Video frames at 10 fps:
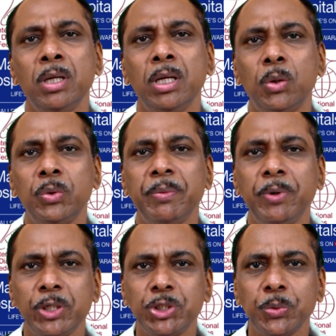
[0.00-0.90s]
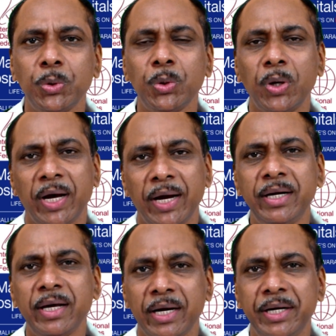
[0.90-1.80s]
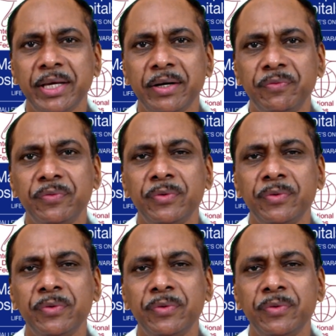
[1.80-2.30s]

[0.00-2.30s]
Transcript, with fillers: Now, WHO and IDF